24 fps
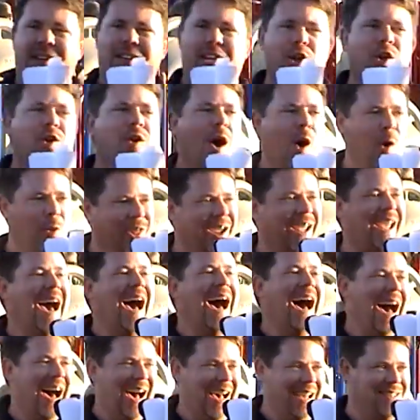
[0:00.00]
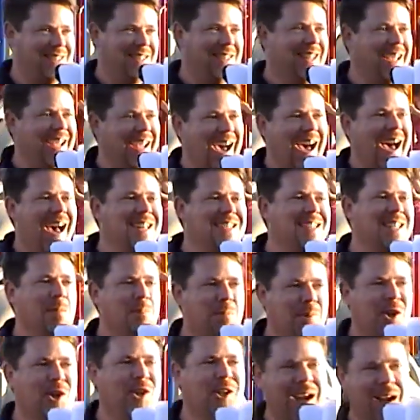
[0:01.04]
you know, the guys, the guys that
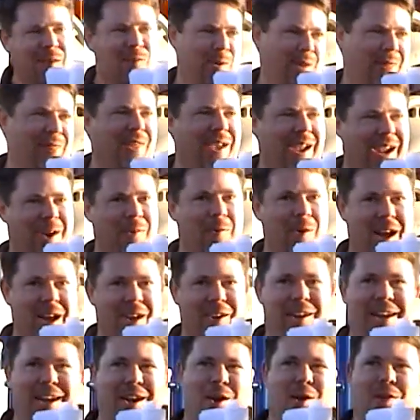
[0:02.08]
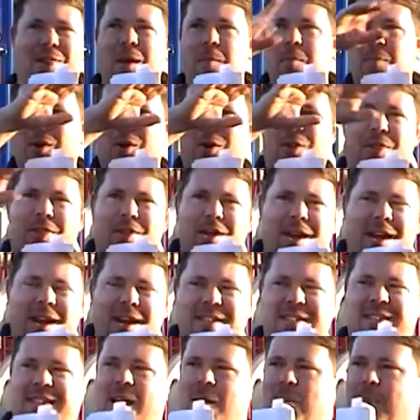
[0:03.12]
build everything around here. They built
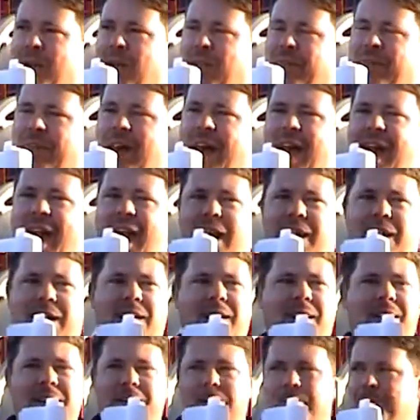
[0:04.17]
this, they built that.